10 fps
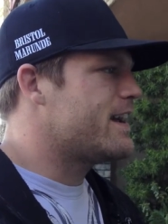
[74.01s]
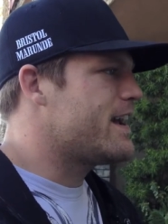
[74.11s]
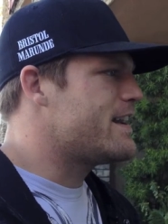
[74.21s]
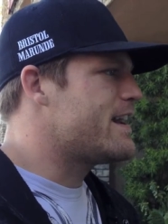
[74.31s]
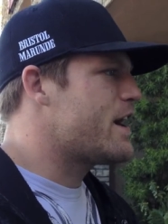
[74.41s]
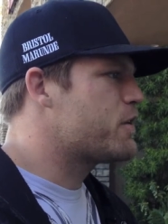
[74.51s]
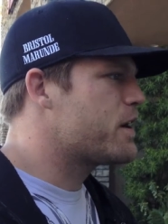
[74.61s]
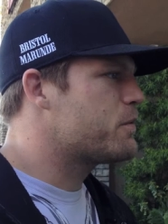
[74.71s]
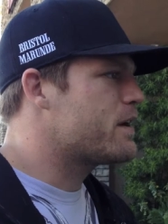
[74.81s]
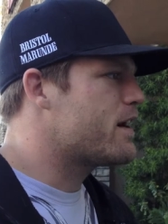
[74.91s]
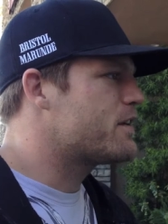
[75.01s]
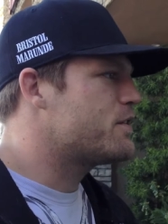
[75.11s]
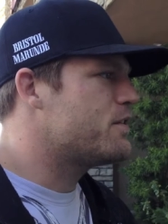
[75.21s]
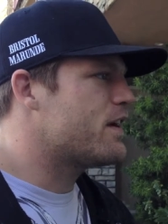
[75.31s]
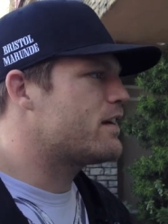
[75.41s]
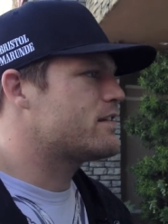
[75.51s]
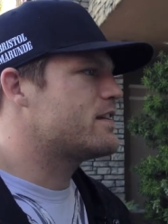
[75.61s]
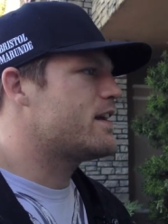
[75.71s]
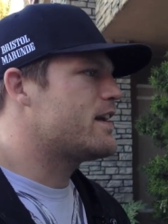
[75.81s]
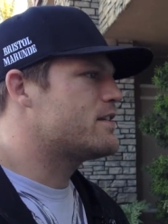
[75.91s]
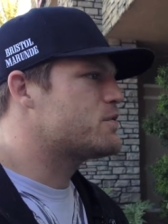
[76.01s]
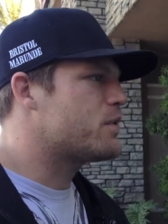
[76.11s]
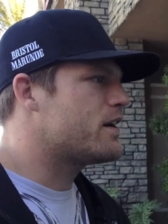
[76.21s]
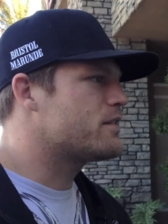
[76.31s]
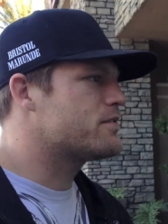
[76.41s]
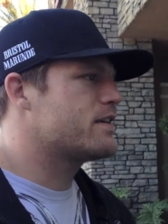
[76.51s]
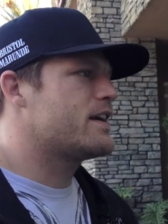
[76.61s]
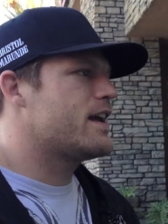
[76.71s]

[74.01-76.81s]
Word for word: and now here we are, 2012,